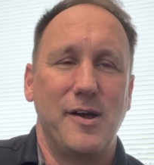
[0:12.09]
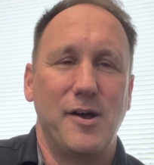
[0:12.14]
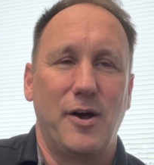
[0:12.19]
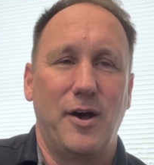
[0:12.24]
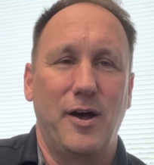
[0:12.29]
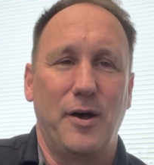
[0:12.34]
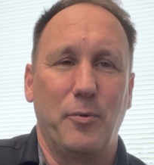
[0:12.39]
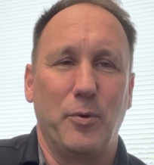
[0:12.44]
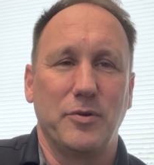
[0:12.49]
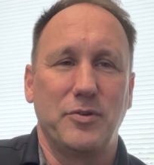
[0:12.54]

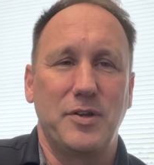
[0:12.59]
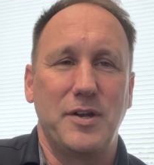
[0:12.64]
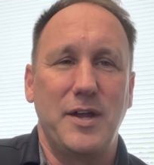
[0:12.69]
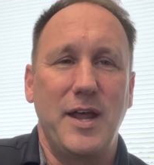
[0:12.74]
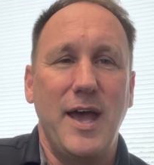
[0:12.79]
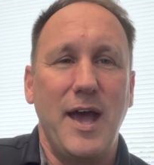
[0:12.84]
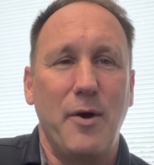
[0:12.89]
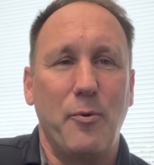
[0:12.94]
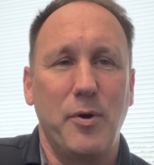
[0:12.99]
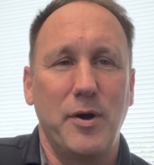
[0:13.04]
Well, today
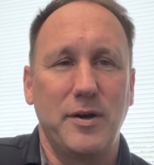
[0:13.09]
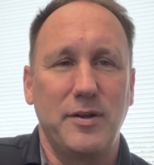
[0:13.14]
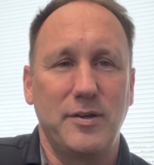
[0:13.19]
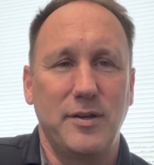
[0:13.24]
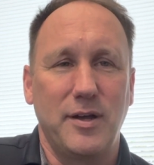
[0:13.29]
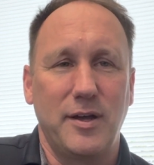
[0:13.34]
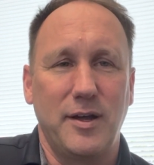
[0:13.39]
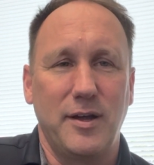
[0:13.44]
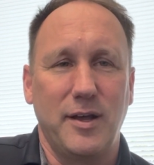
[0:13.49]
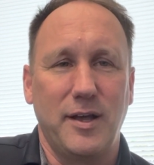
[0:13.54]
I wanted
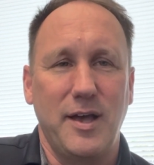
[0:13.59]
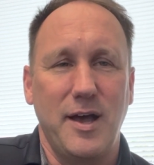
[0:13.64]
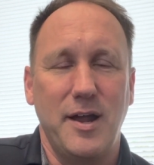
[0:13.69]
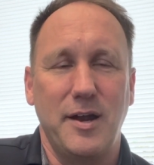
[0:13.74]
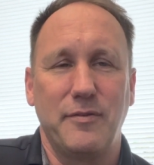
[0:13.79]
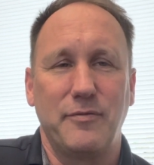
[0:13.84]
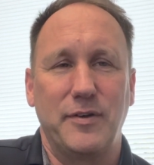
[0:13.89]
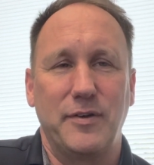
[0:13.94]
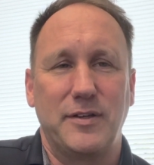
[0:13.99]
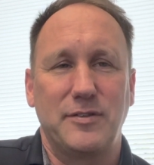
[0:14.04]
to kind
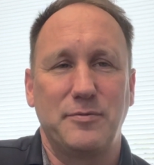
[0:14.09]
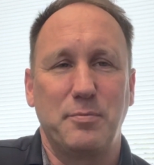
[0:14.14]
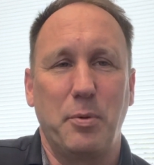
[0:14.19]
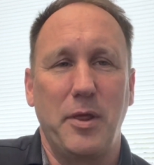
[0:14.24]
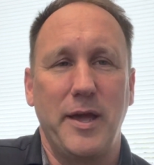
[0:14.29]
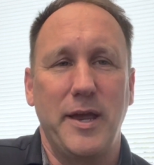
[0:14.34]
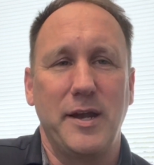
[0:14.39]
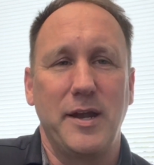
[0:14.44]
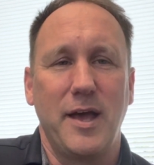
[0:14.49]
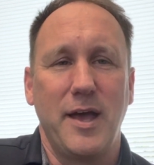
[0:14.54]
of
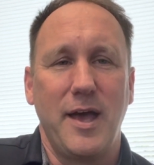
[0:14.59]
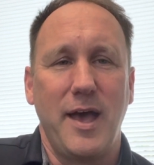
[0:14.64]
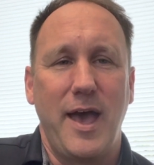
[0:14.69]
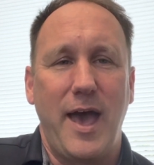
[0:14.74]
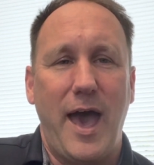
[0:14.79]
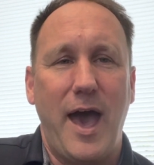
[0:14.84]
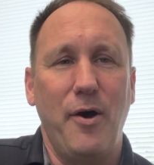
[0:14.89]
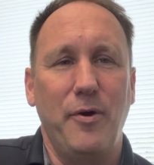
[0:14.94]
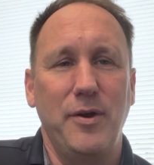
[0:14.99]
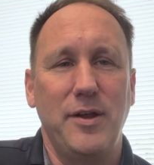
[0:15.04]
explain
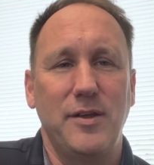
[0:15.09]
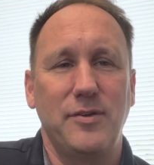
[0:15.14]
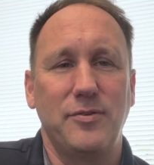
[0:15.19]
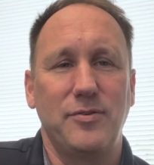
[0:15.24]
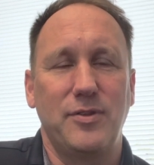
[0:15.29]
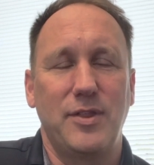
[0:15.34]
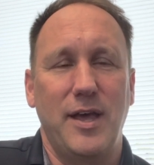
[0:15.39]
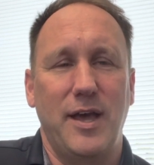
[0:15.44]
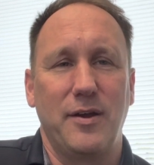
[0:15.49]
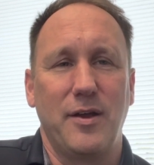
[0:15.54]
how it is
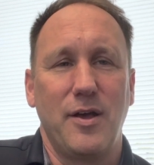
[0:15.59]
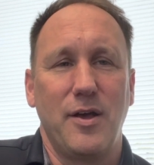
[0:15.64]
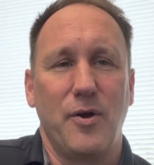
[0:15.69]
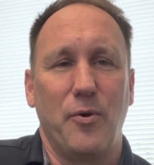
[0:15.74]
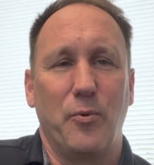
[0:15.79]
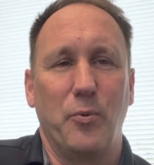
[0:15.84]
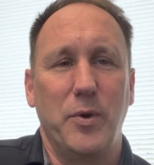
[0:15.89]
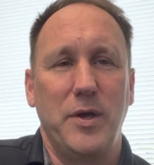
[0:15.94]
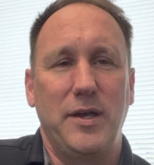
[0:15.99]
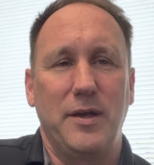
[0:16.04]
that
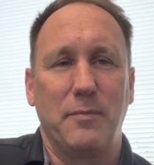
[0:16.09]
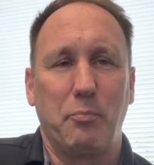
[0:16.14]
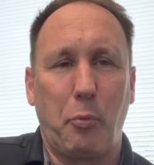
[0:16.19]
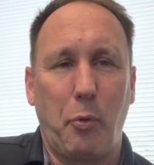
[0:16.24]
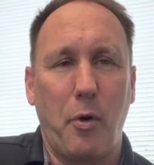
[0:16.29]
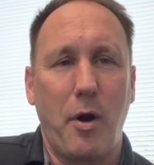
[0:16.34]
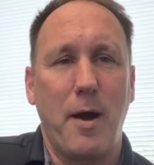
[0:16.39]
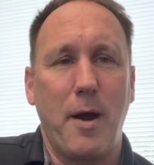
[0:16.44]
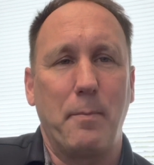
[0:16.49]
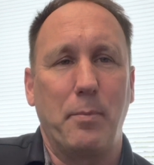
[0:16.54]
we can
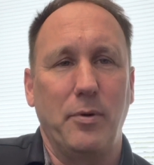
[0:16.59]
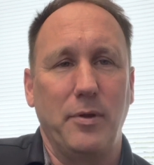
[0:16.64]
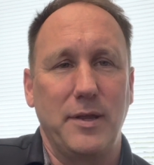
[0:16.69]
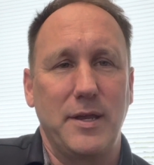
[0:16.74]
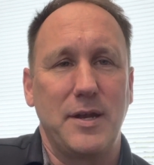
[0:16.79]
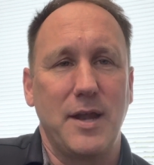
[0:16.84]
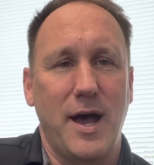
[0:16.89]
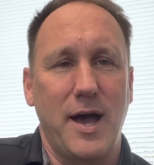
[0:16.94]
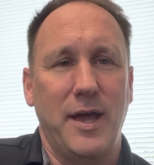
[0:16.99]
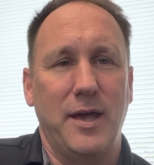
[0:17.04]
properly
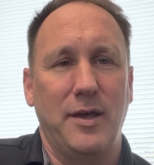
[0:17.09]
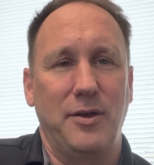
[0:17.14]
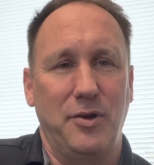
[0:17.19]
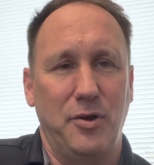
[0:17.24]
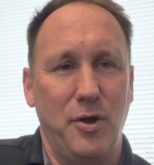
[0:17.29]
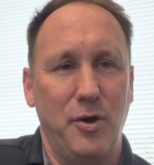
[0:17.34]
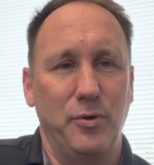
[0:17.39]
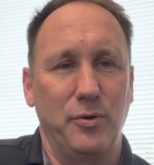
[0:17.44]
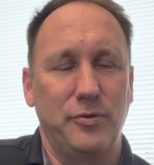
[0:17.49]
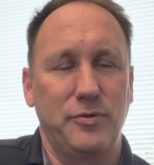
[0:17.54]

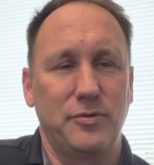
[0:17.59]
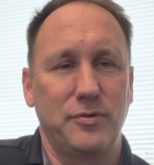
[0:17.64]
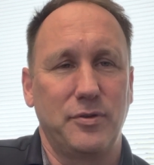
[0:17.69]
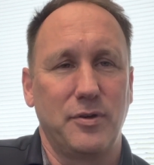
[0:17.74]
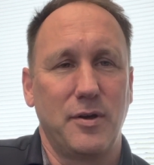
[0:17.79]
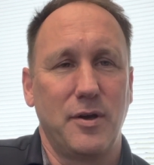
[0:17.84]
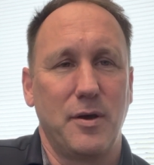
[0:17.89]
diagnose